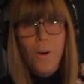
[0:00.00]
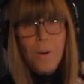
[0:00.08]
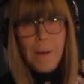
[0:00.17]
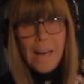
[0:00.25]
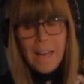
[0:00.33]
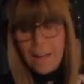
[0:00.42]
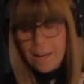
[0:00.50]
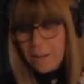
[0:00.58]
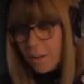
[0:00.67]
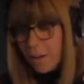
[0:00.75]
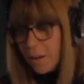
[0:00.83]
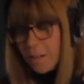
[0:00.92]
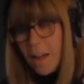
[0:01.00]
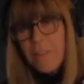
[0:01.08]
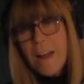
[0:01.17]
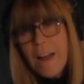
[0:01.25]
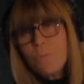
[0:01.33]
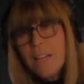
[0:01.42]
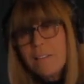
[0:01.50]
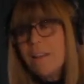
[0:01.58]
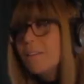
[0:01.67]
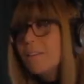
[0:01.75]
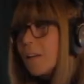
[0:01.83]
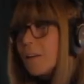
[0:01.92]
Oh my God. Now, that right
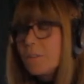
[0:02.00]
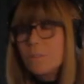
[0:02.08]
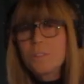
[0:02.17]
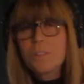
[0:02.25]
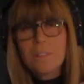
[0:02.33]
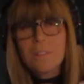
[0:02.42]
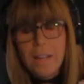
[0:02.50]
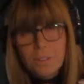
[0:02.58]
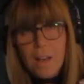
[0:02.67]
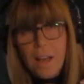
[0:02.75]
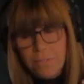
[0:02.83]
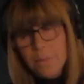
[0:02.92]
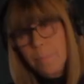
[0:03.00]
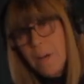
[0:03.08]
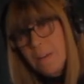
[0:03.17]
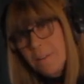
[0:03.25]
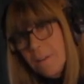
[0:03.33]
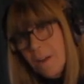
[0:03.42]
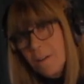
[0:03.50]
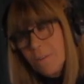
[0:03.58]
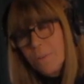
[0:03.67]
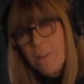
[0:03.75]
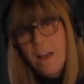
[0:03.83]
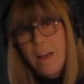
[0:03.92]
there alone should let everybody
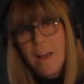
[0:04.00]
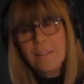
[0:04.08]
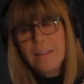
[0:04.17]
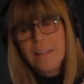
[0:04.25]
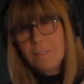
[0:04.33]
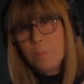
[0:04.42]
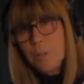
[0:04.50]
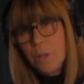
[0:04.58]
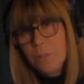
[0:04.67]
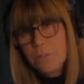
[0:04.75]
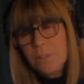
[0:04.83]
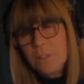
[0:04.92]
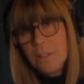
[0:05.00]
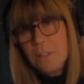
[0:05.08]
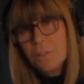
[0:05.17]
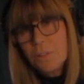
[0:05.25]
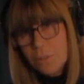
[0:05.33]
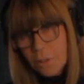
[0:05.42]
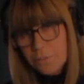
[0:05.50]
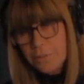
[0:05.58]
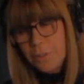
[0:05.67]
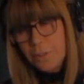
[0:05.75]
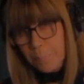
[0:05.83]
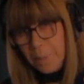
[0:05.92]
know that Nancy Pelosi
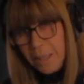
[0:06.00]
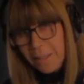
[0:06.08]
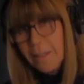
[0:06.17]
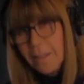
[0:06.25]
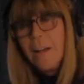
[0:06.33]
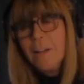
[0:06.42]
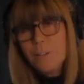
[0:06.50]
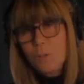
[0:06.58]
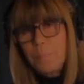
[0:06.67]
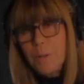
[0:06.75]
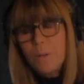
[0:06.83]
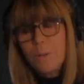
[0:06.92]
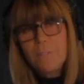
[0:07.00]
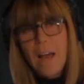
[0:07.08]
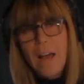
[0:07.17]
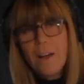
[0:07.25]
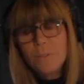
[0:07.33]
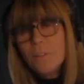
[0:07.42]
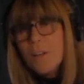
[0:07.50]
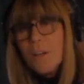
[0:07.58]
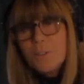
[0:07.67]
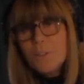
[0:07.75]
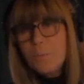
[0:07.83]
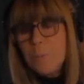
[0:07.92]
deserves to be Speaker of the House
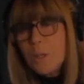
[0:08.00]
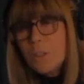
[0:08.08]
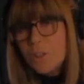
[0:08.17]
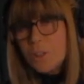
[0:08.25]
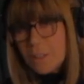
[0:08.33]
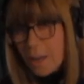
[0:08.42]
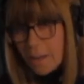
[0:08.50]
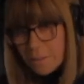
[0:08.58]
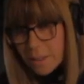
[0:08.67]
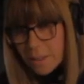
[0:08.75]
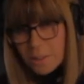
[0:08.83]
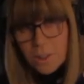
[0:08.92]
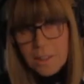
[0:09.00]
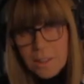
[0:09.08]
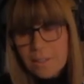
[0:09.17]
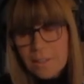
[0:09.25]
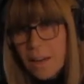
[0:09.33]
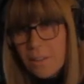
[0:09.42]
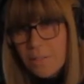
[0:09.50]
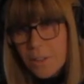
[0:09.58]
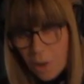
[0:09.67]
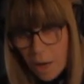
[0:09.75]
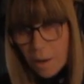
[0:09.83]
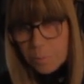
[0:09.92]
just because she nailed it. She nailed down
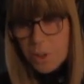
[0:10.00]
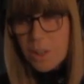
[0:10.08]
the job.